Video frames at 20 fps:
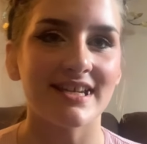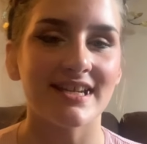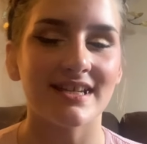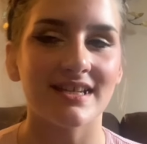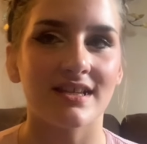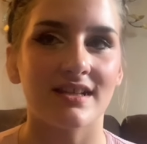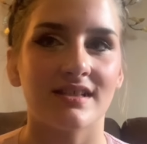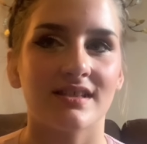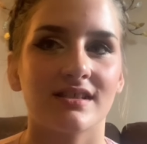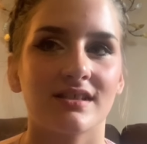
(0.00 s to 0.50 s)

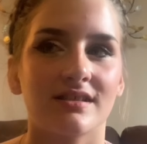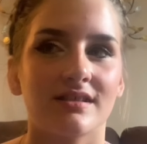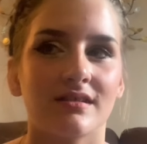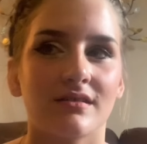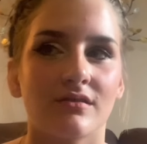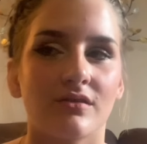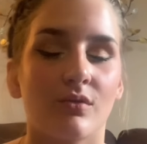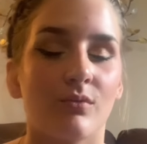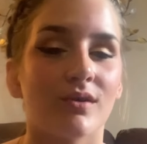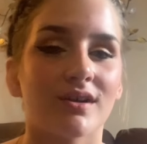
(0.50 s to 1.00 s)
is
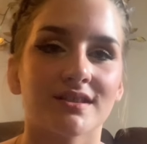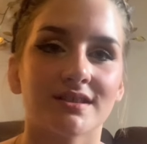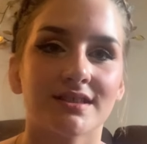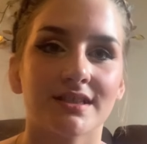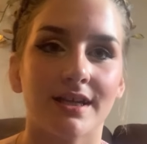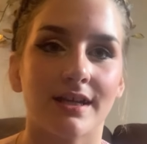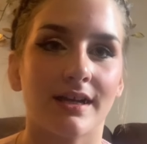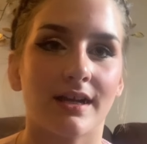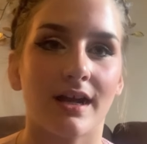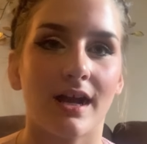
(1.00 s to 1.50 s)
the worst
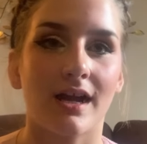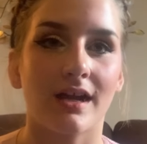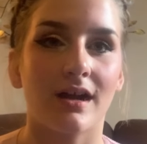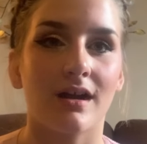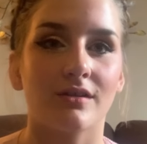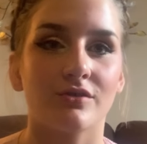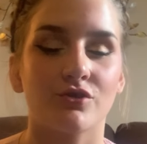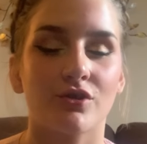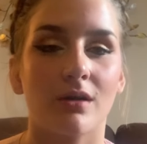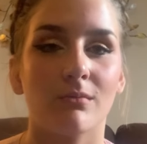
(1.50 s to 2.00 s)
thing I
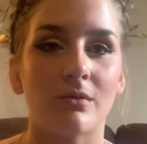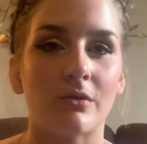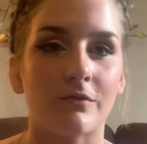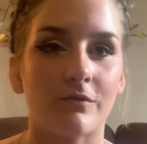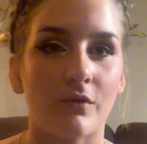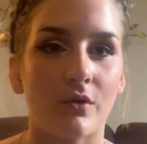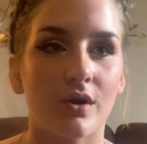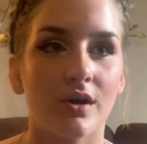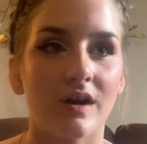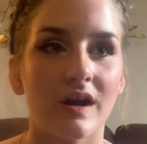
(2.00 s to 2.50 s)
got in trouble
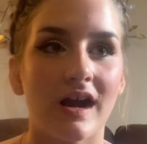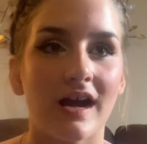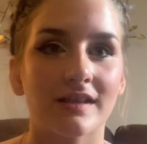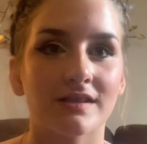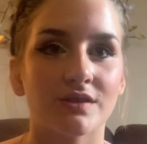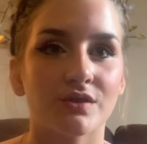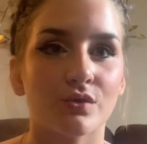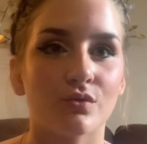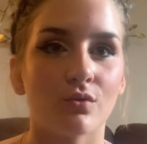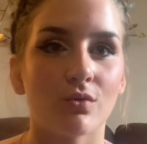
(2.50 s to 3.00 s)
for
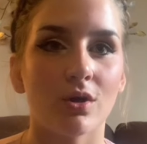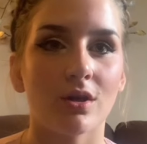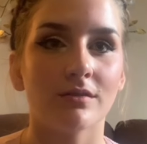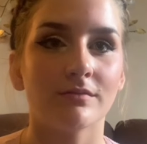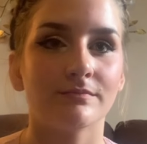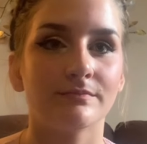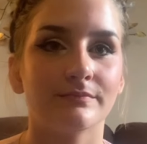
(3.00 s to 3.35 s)
at school.